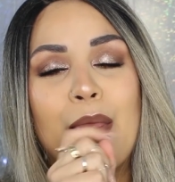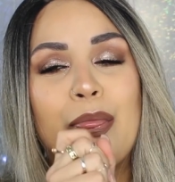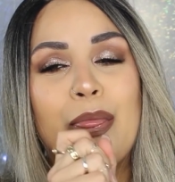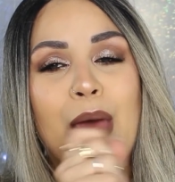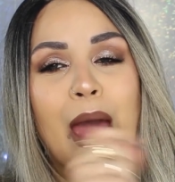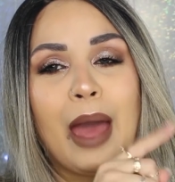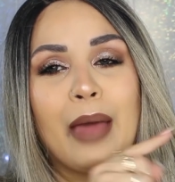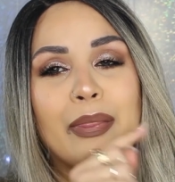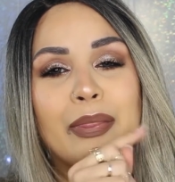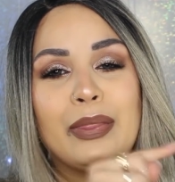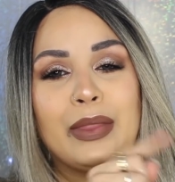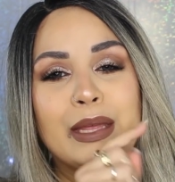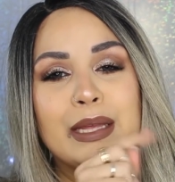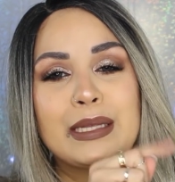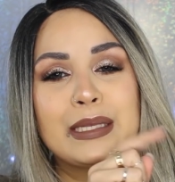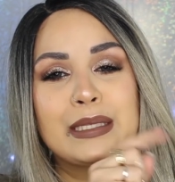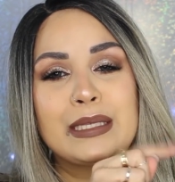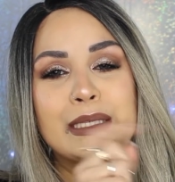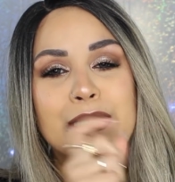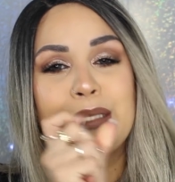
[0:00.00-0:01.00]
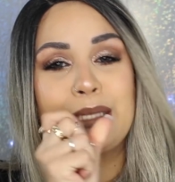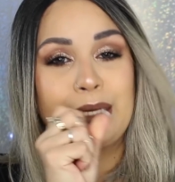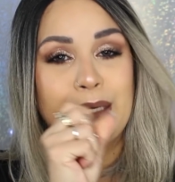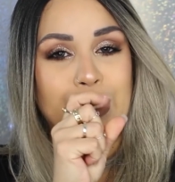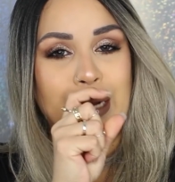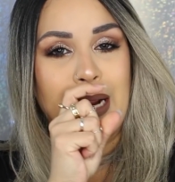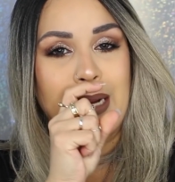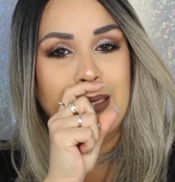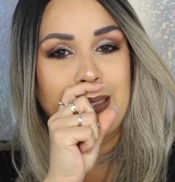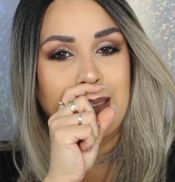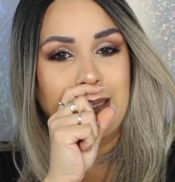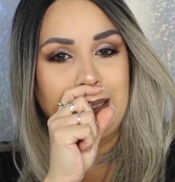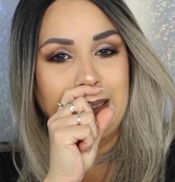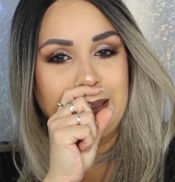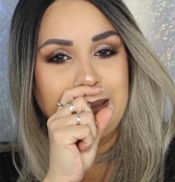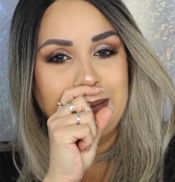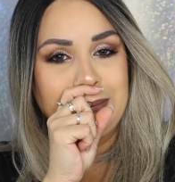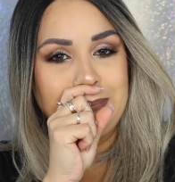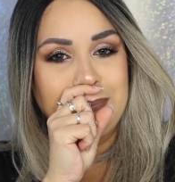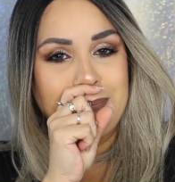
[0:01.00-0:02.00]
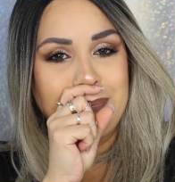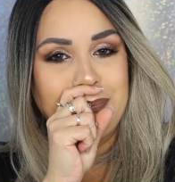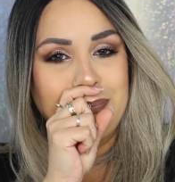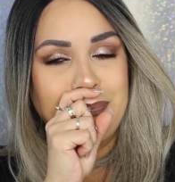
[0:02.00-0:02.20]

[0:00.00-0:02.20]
that this is a good idea.